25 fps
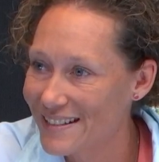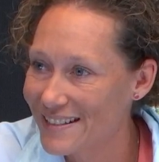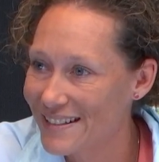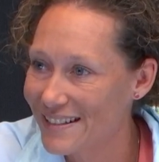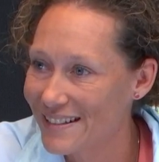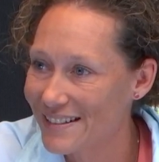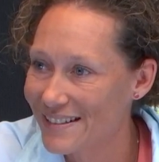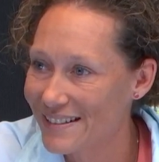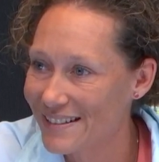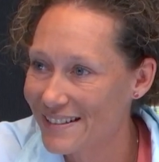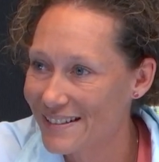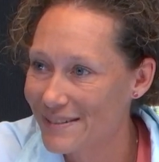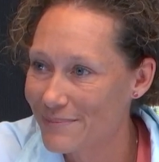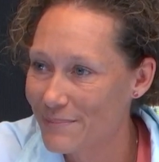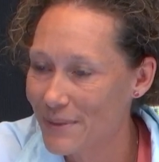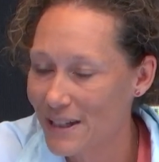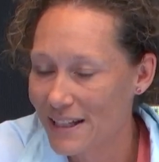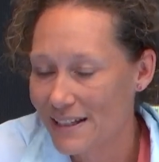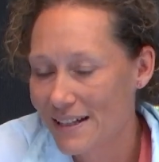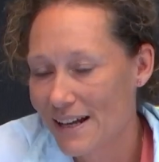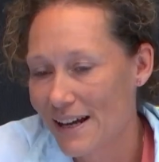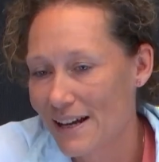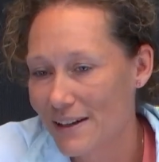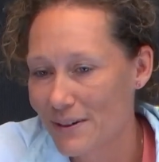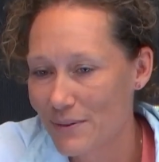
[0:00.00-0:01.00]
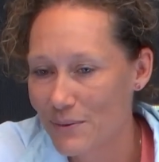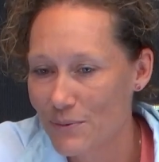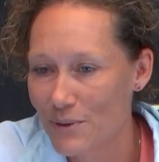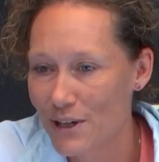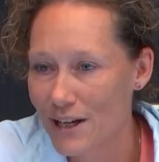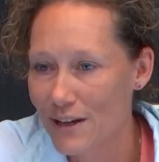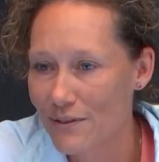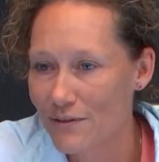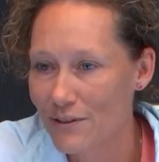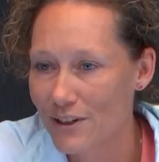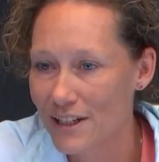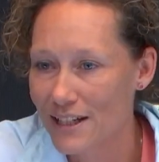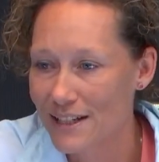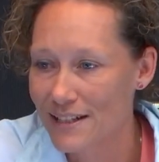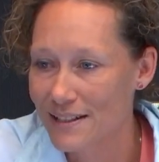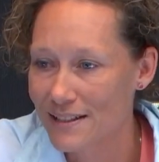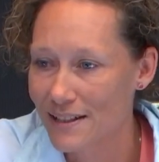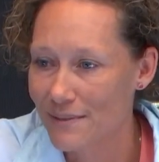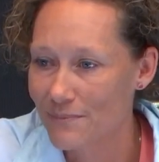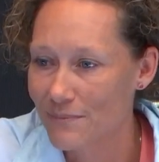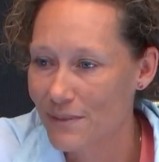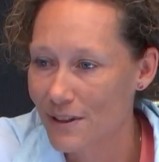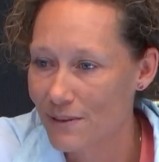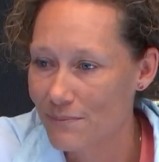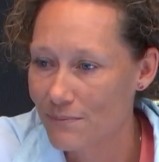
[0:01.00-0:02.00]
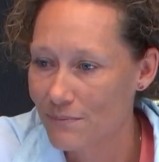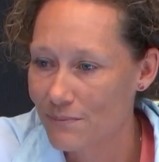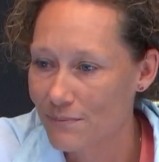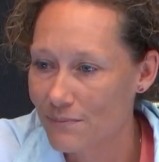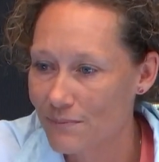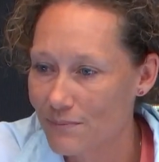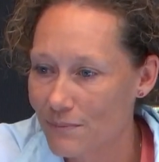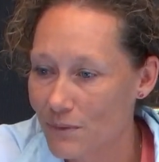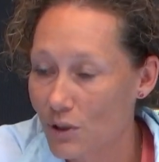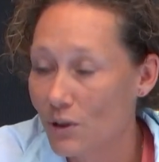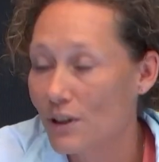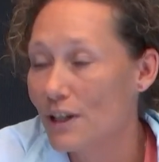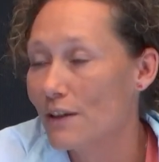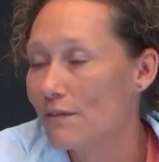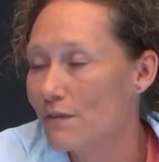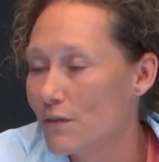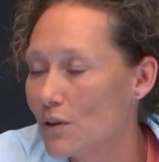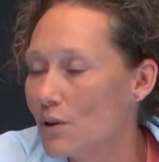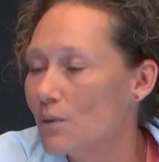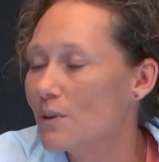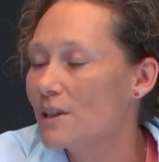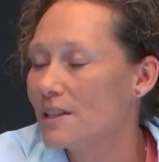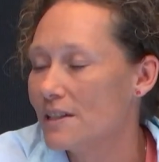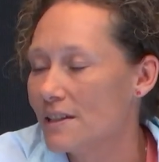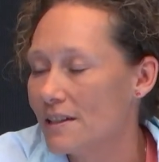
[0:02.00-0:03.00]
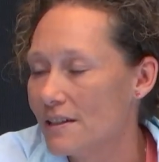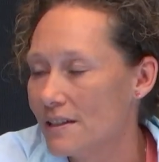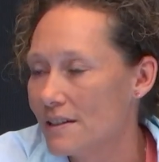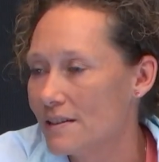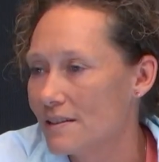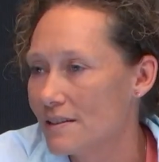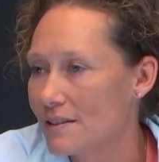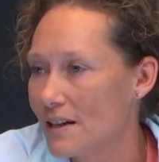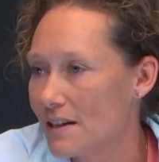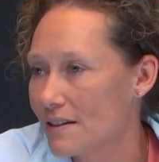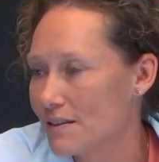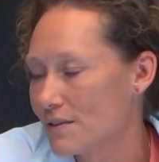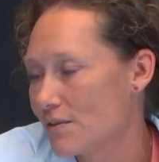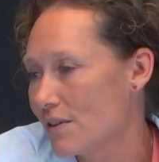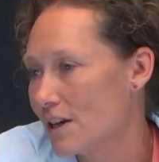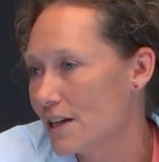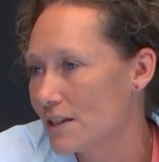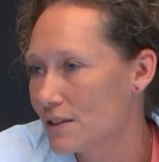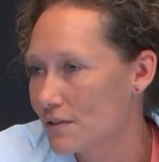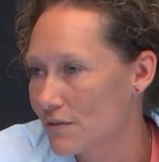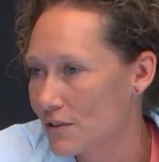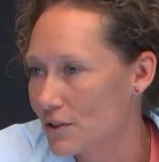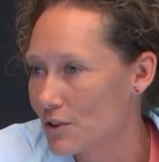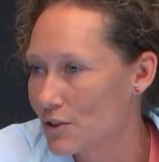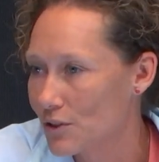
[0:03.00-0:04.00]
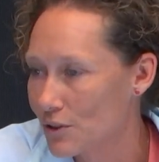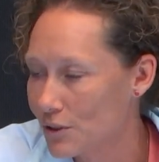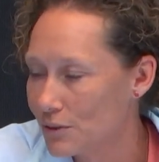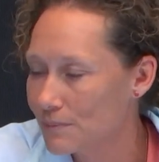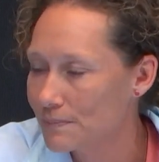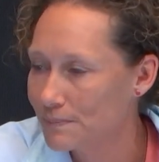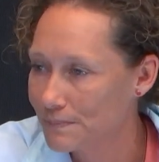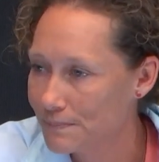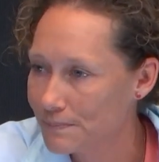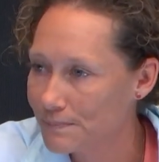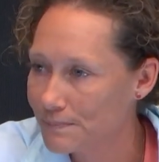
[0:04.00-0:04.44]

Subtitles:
So, but, yeah, whatever it is, I'm looking forward to this next phase for sure.